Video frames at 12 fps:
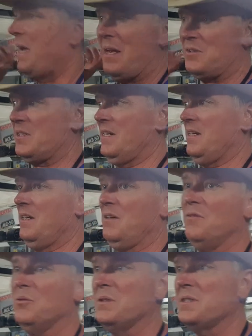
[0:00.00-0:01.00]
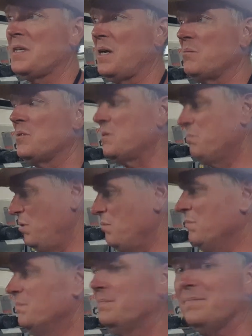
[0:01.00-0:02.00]
How's that? Out of all these cameras,
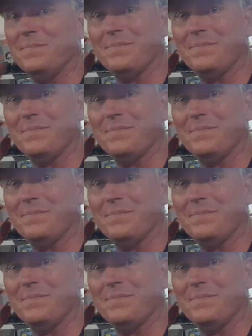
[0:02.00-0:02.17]
boom.